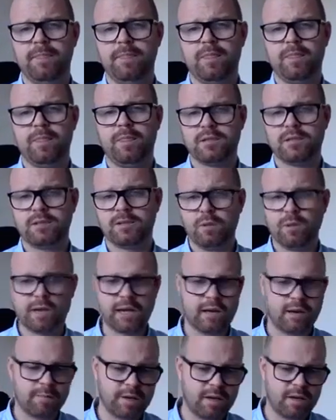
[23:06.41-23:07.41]
This is what
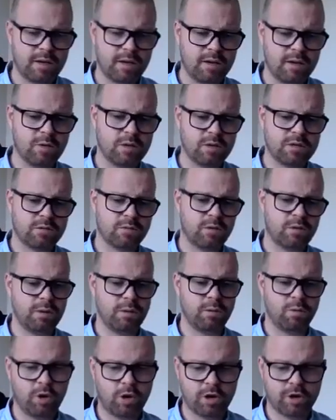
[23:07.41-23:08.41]
this is what we
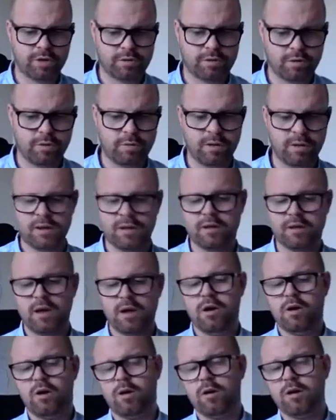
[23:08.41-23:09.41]
work through with
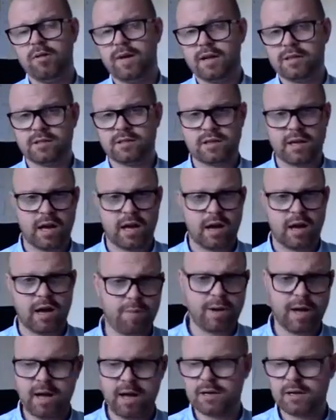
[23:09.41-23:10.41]
all of our scale
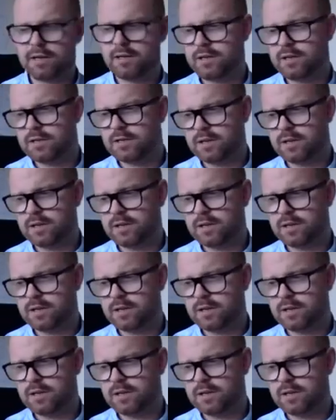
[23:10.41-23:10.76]
partners,